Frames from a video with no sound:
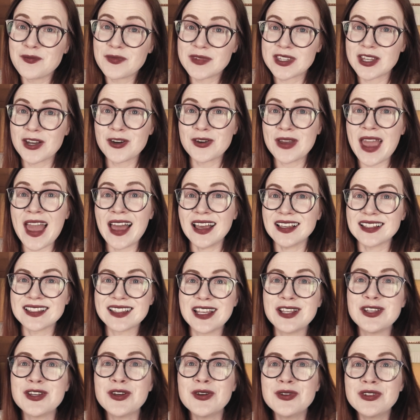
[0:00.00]
So yeah,
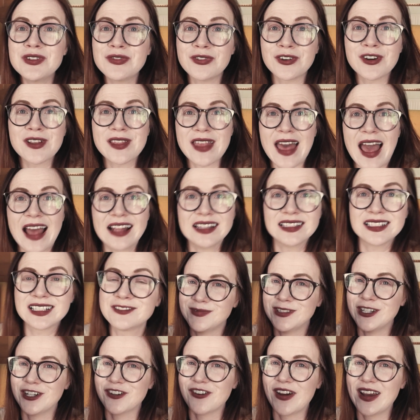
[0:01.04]
stay tuned for that.
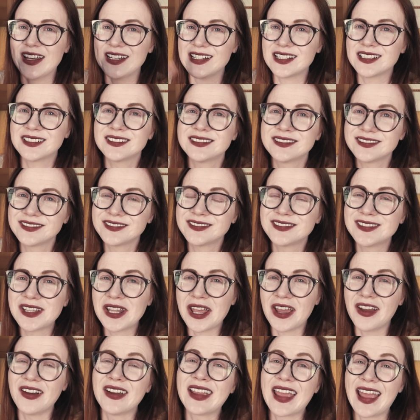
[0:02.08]
You're great.
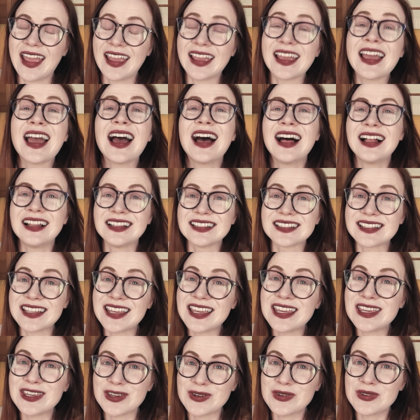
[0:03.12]
Okay, I'll
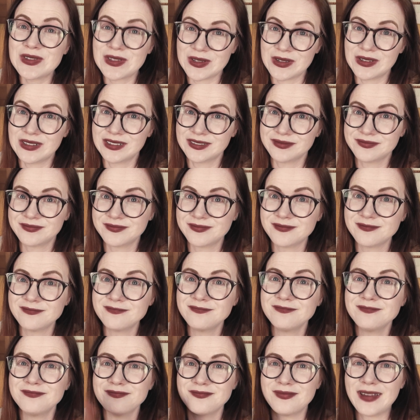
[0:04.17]
see you soon.
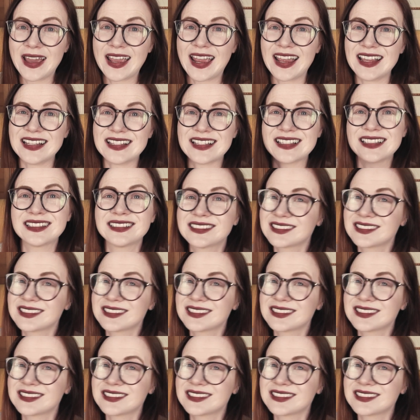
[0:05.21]
Bye guys.